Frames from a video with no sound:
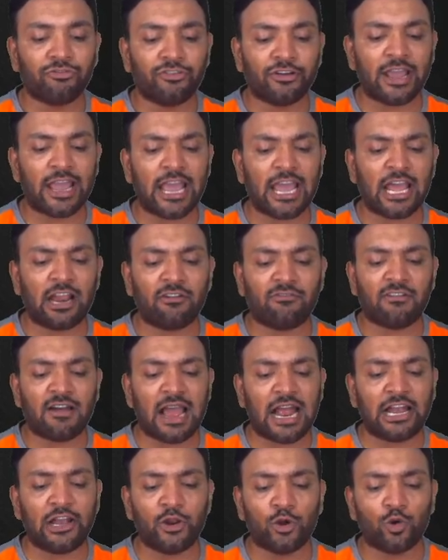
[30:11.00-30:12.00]
Fair
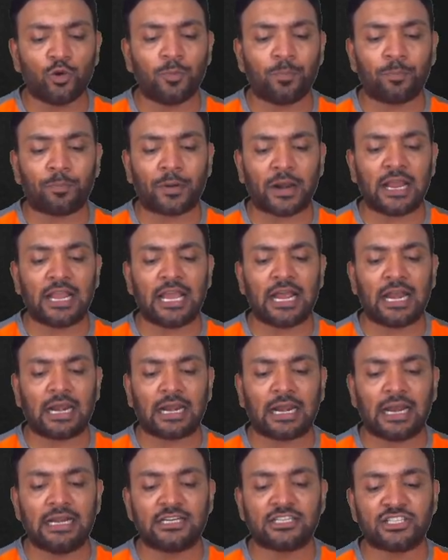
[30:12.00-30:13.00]
value prior
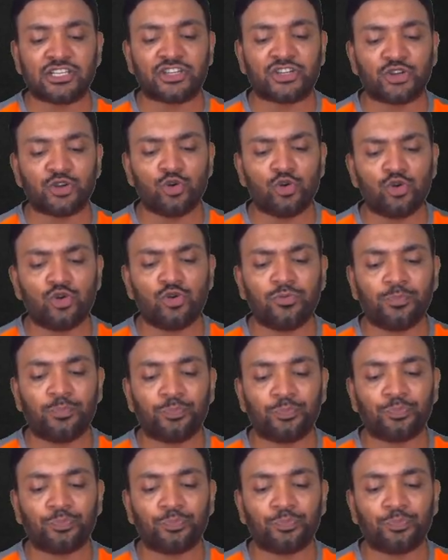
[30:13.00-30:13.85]
rights issue